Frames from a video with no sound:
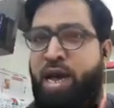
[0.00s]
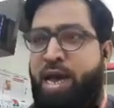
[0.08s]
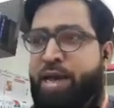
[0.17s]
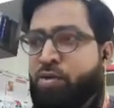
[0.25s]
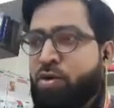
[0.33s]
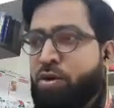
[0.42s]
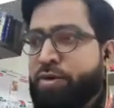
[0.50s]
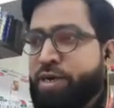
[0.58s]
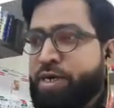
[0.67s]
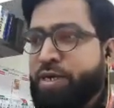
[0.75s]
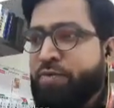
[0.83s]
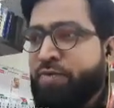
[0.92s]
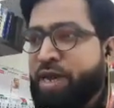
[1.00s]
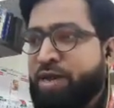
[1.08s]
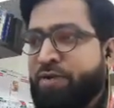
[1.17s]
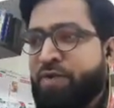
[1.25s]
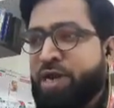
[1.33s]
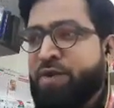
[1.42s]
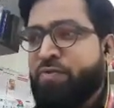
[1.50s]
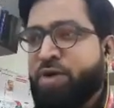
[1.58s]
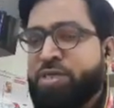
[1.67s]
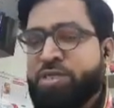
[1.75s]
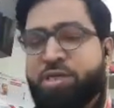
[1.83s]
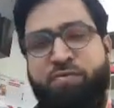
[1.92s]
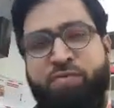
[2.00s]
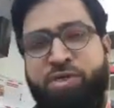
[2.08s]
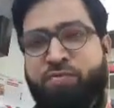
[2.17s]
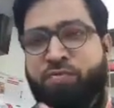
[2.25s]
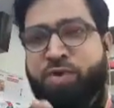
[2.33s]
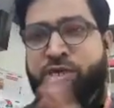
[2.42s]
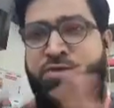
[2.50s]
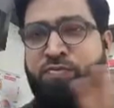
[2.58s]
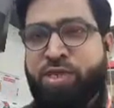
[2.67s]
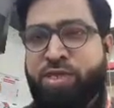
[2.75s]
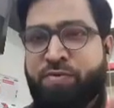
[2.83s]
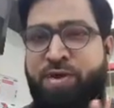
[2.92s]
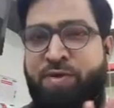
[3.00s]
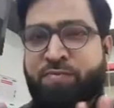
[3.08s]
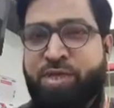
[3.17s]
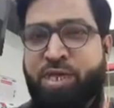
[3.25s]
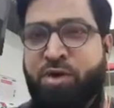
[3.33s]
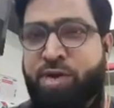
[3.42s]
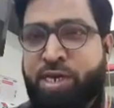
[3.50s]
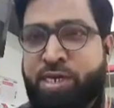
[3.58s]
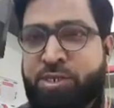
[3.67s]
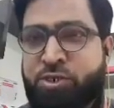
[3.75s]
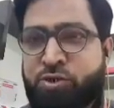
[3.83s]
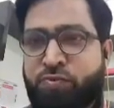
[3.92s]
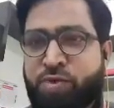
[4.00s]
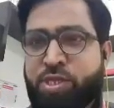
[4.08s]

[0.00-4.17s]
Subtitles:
I have already defined a fact function which works very well without any issue,